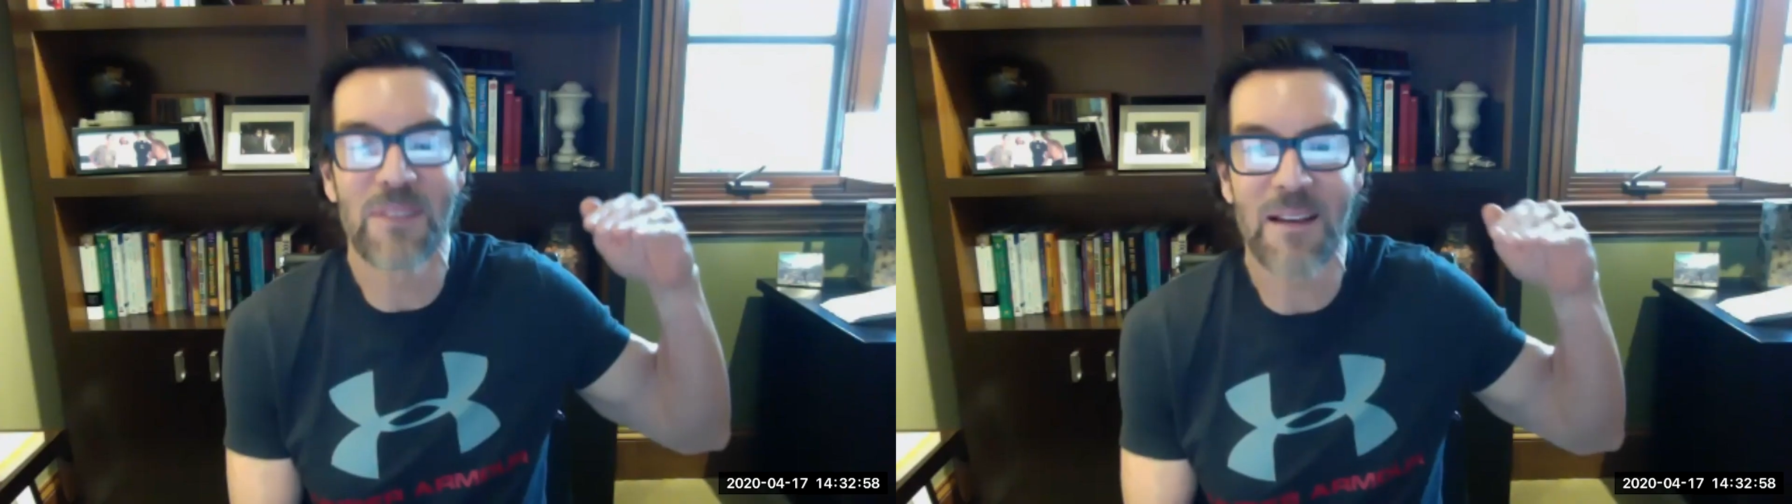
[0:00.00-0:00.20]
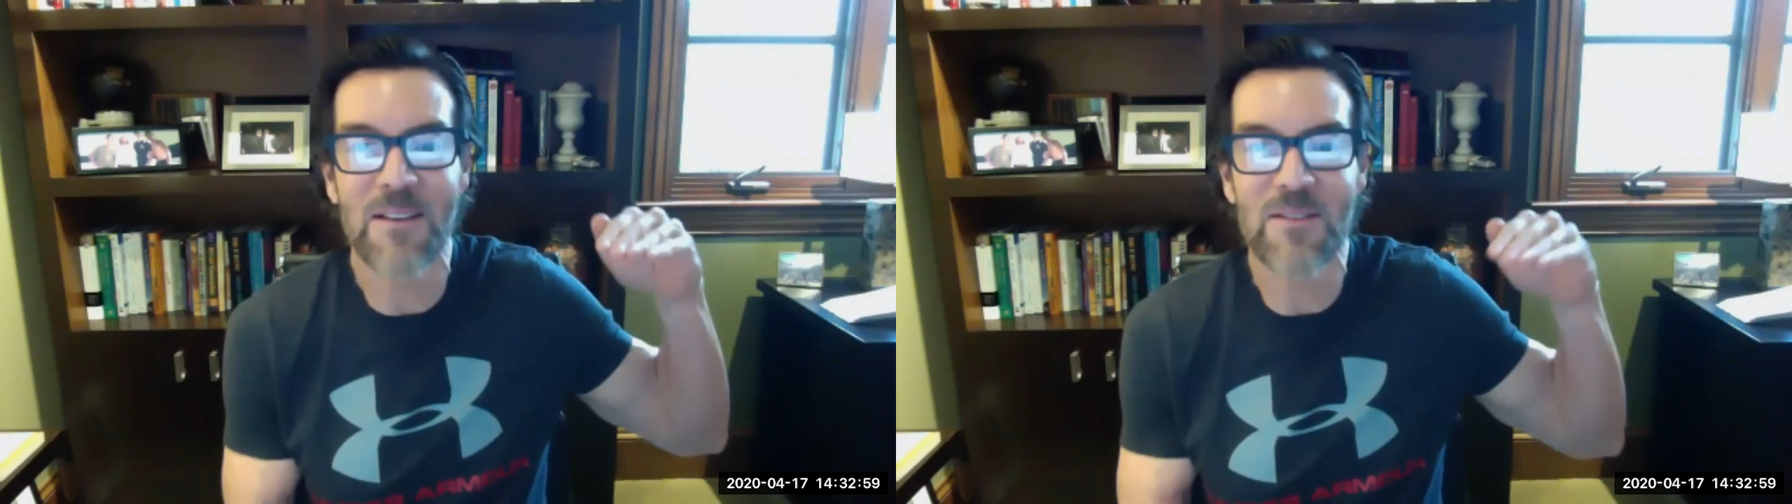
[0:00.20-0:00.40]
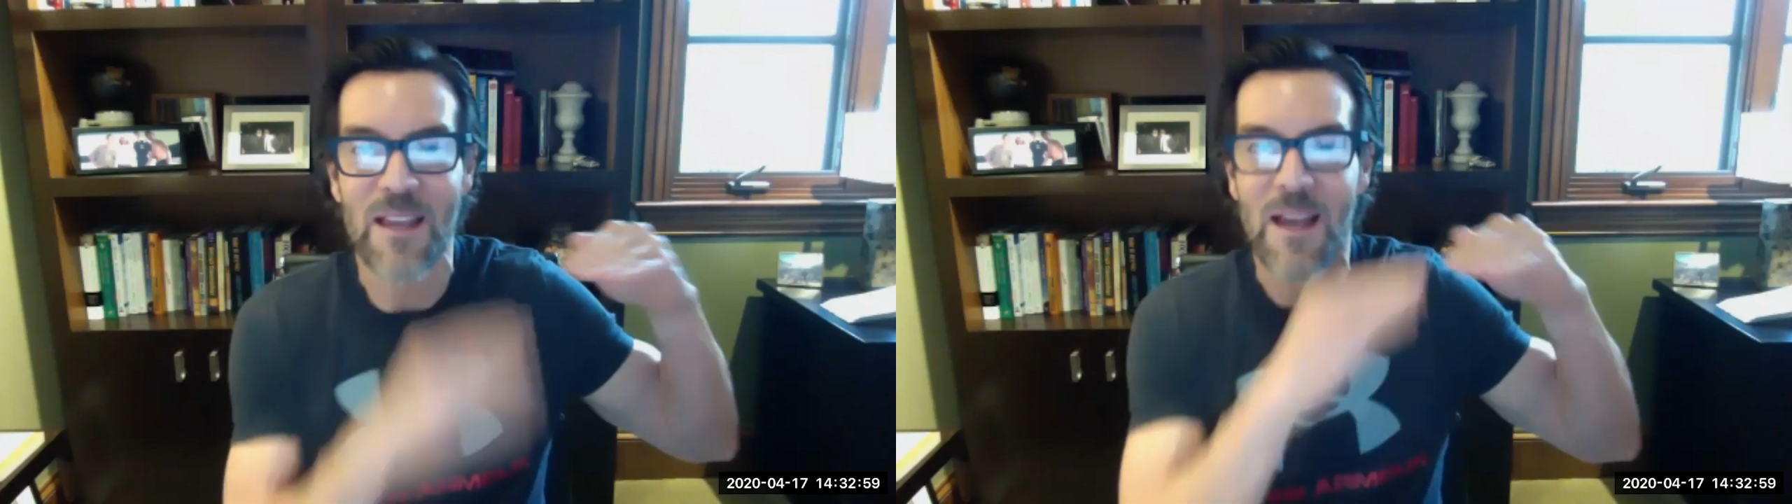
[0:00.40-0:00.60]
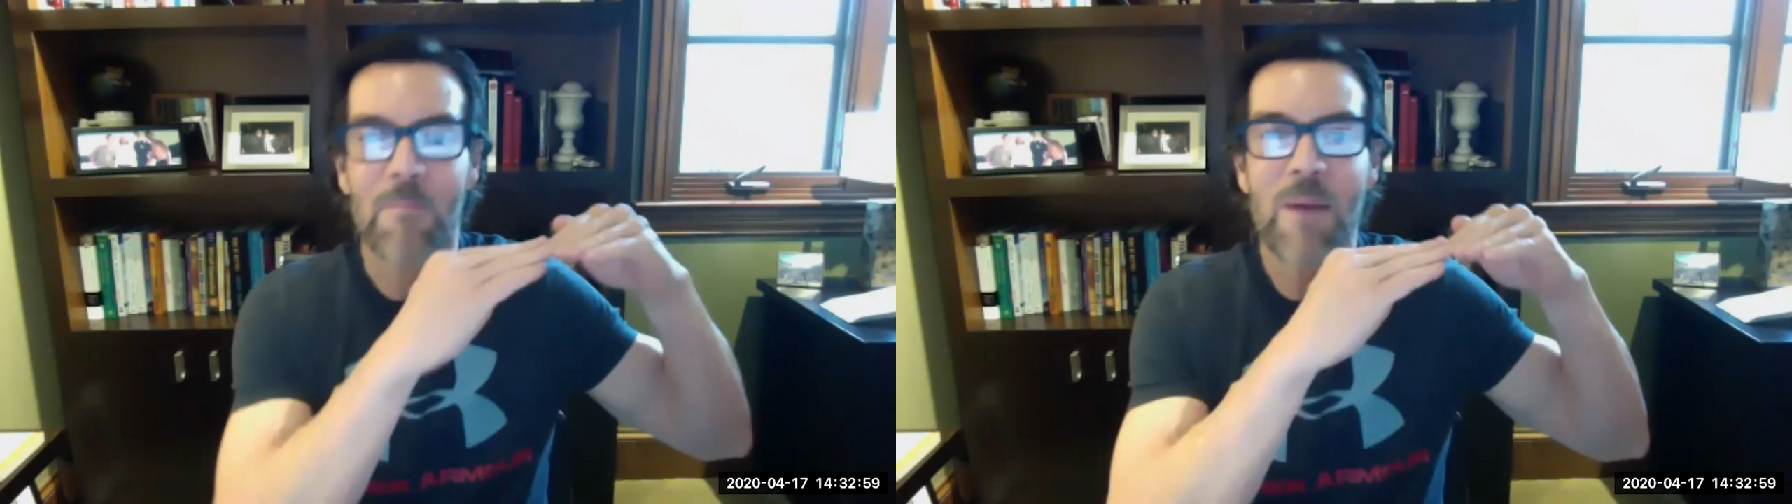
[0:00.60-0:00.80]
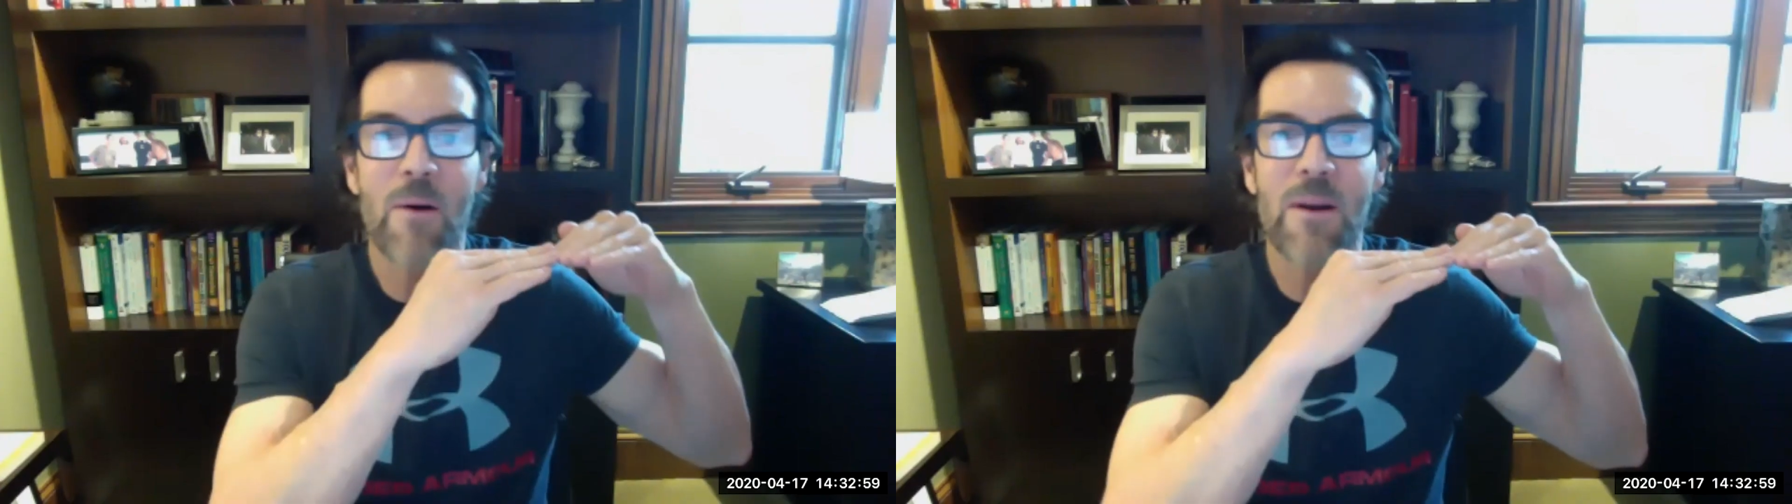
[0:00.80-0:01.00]
because
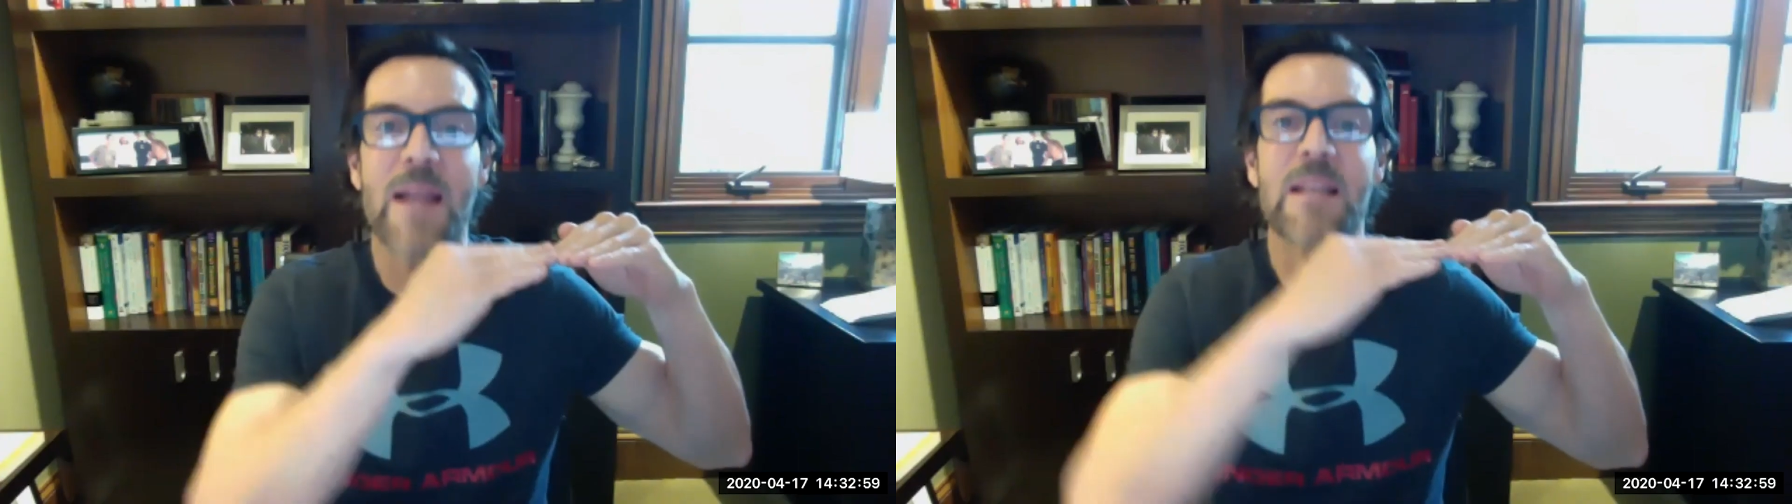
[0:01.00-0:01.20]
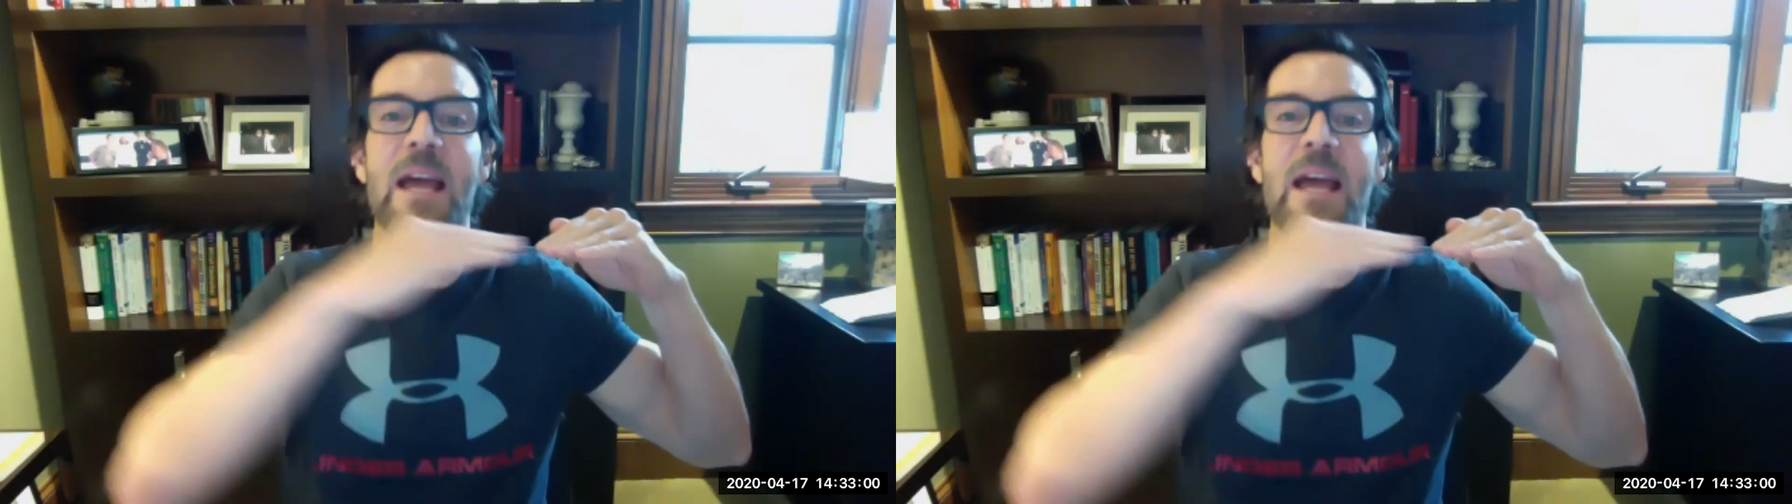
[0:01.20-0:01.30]
Power 90